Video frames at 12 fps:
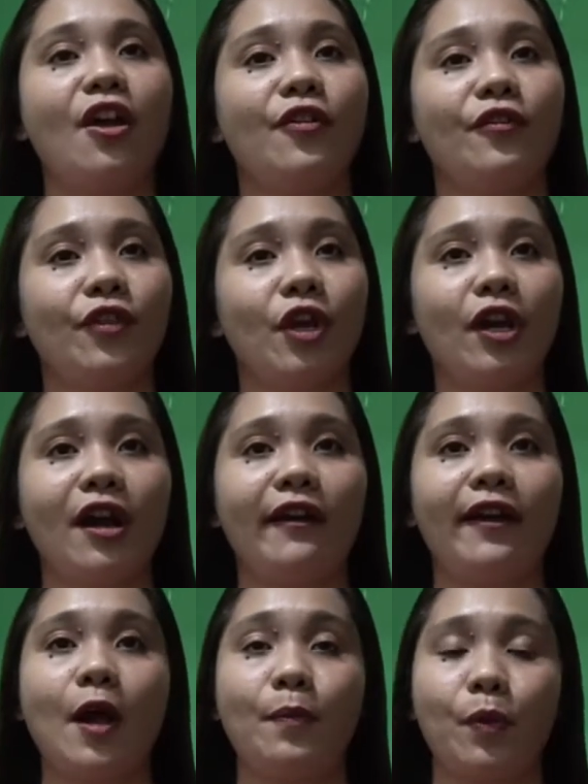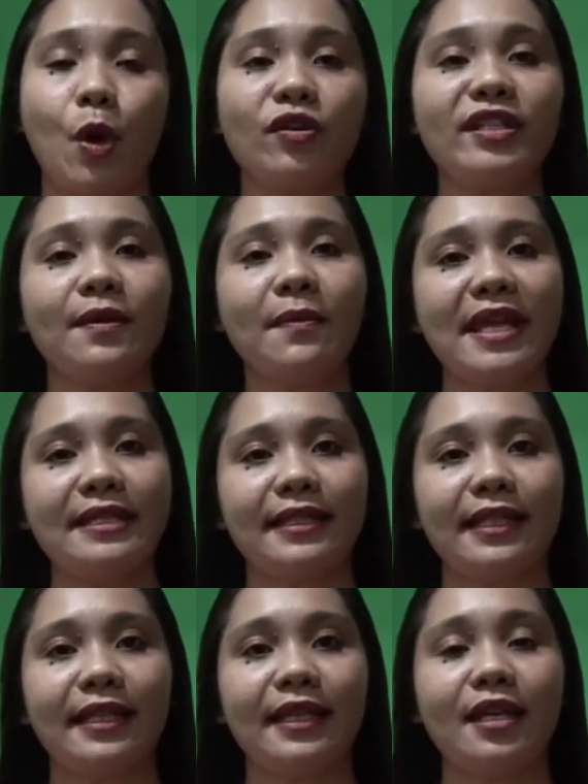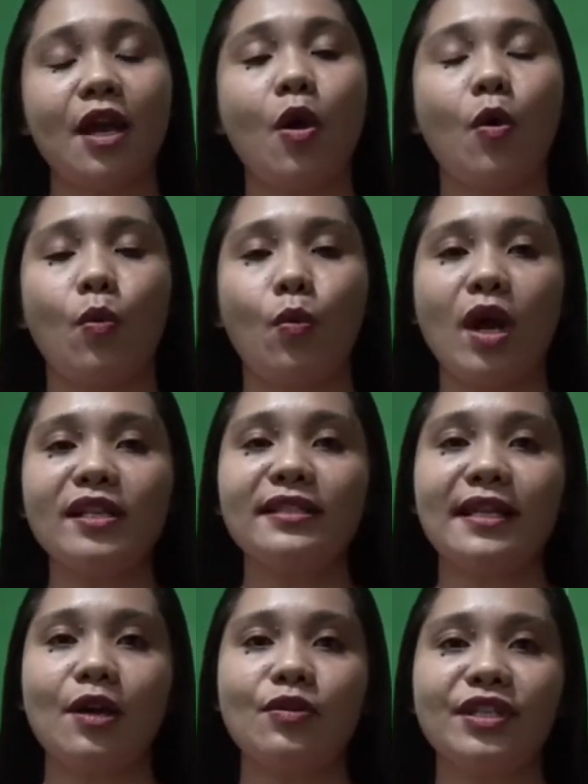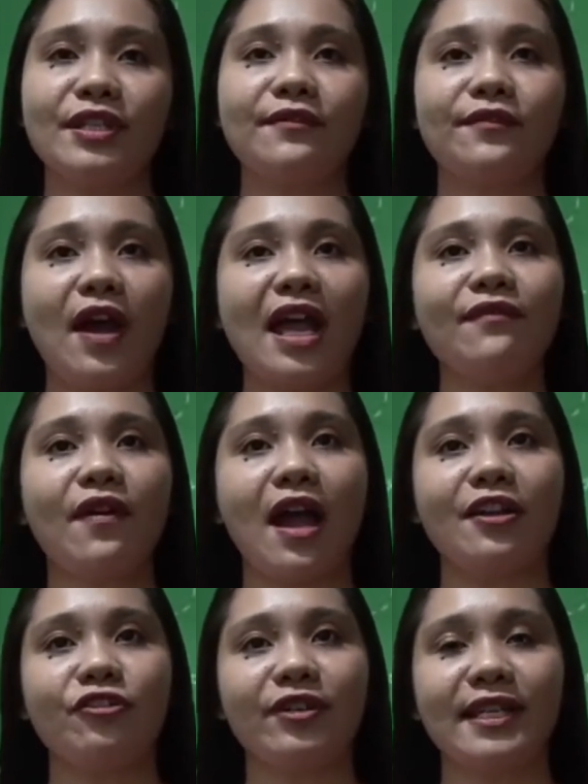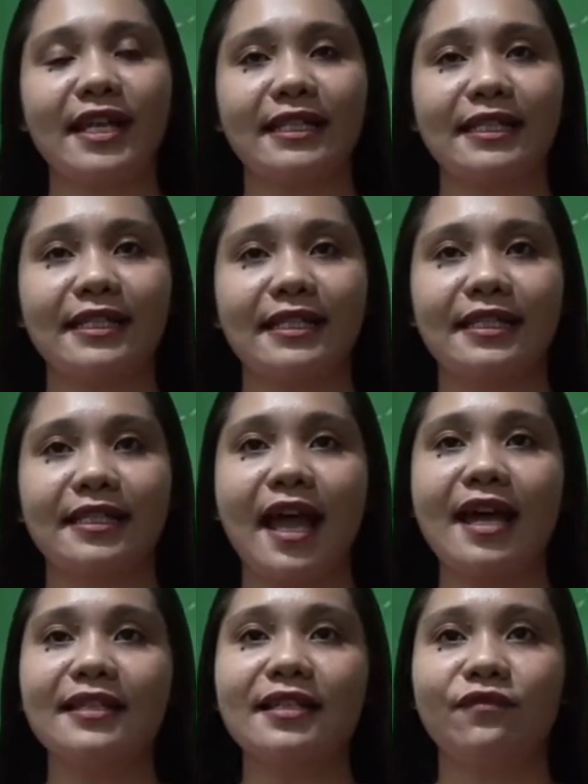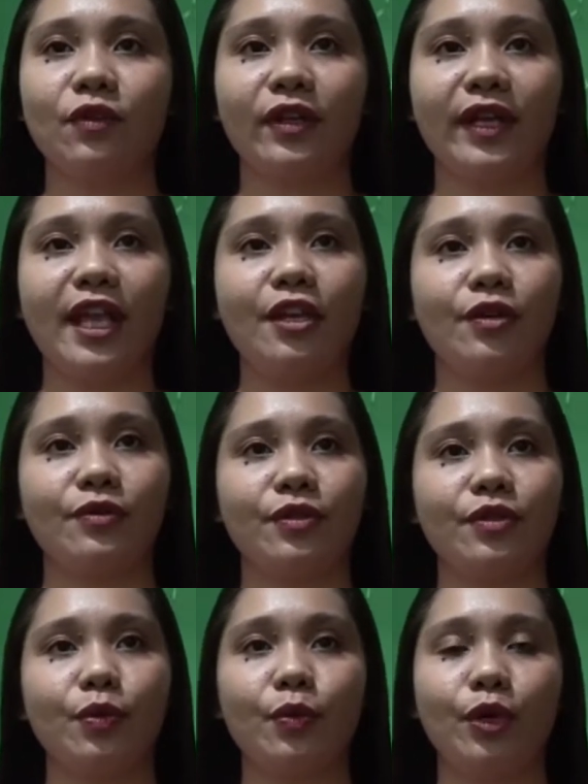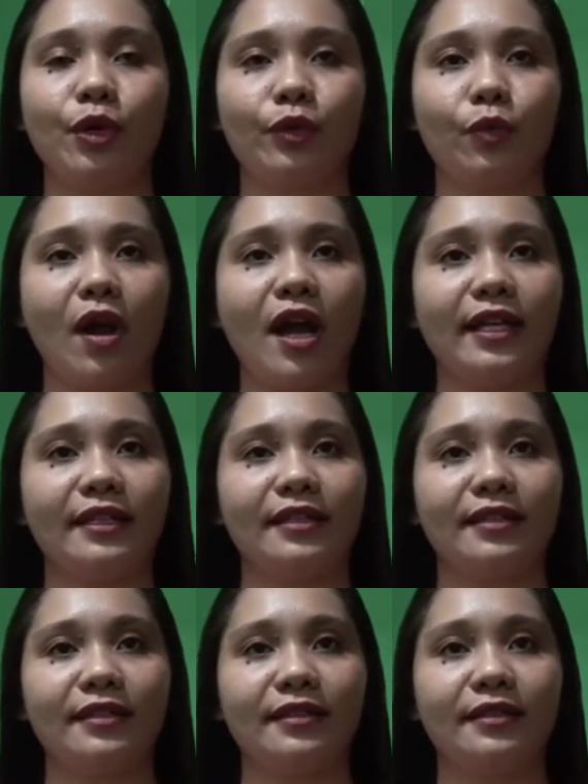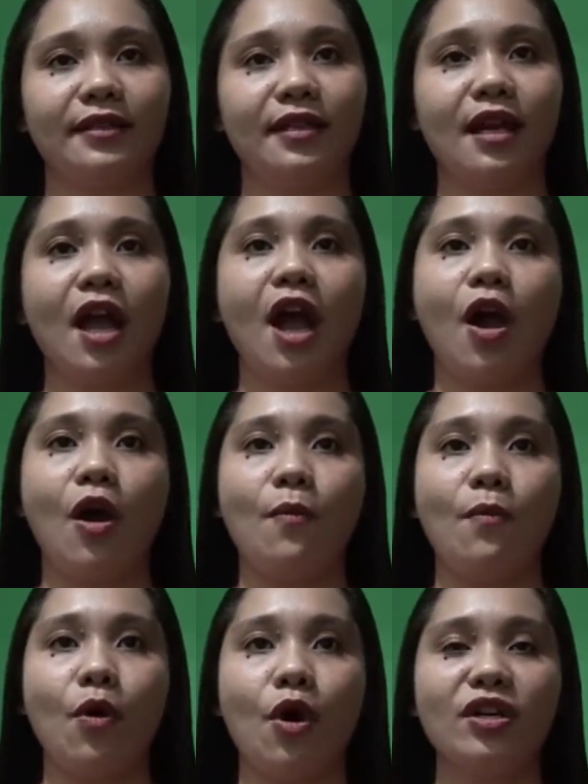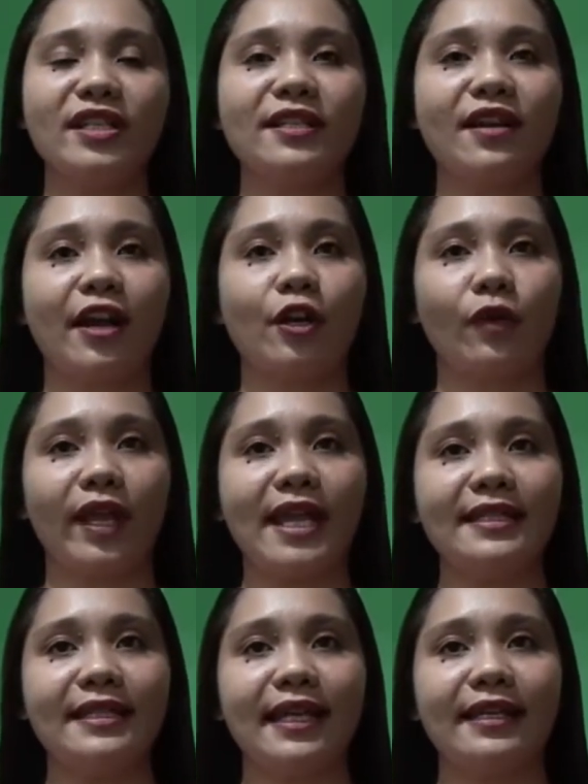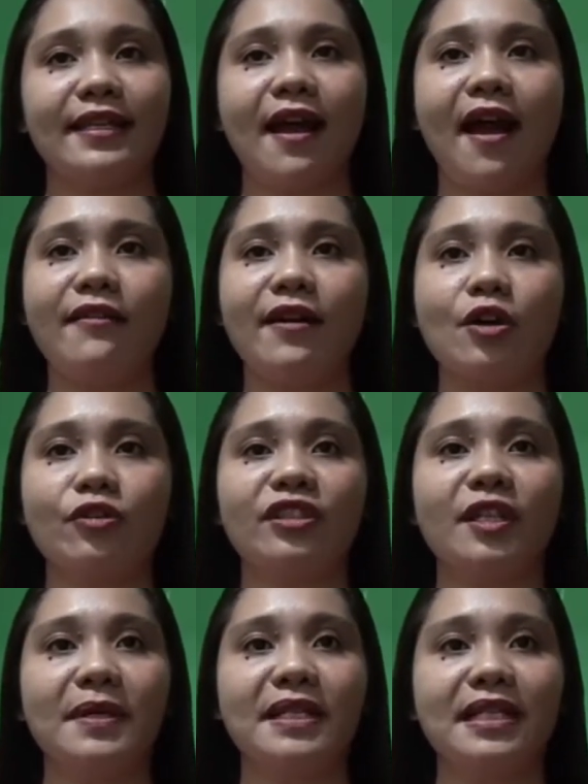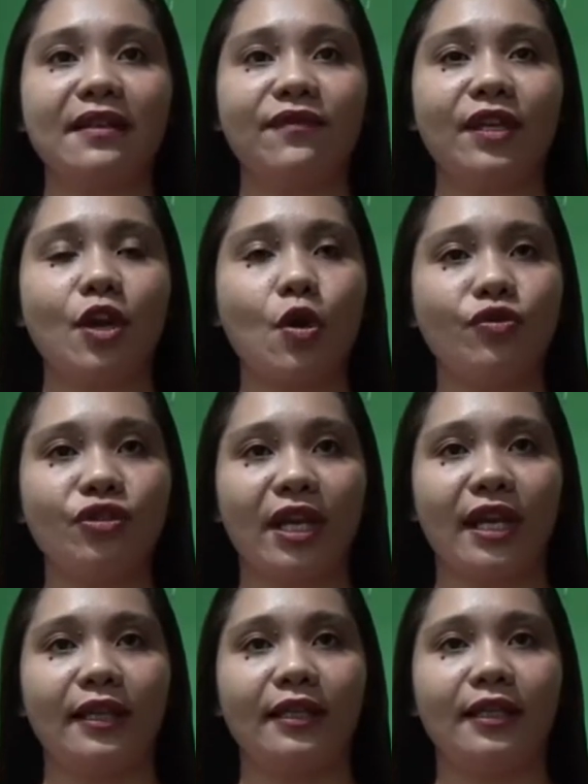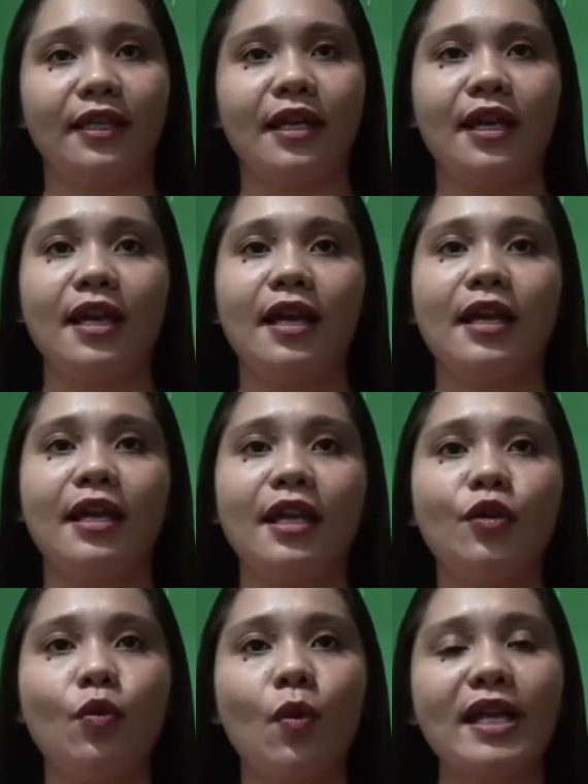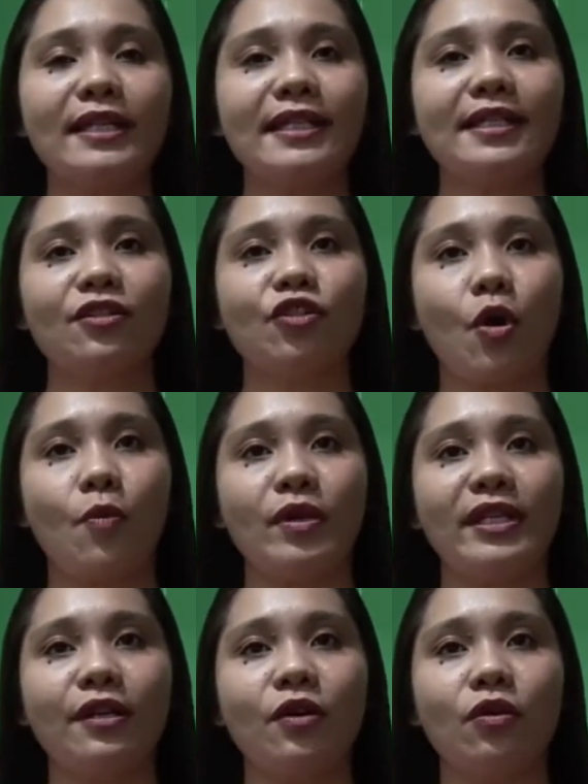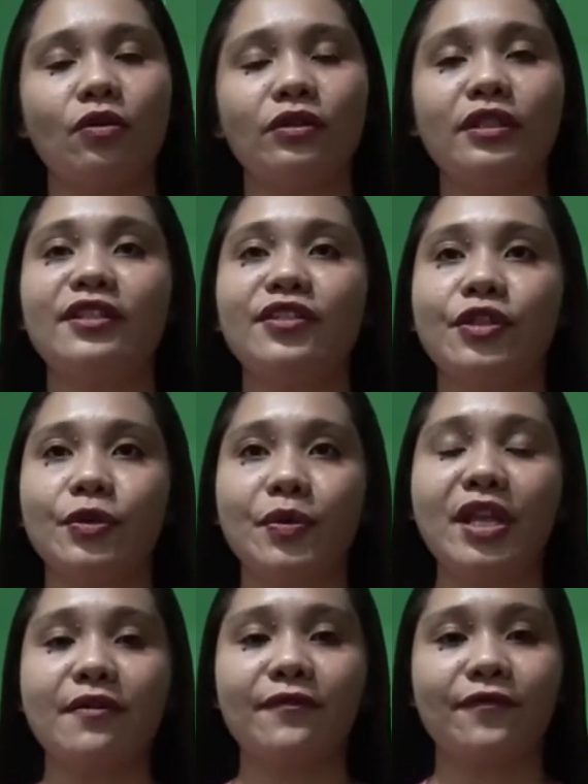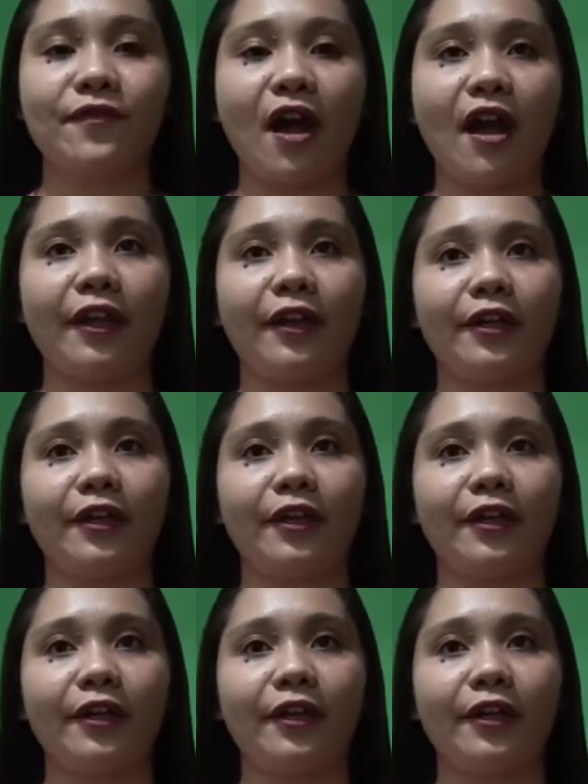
There are approximately 1,500 active volcanoes worldwide. Moss are located around the Pacific Ocean in what is commonly called the Ring of Fire.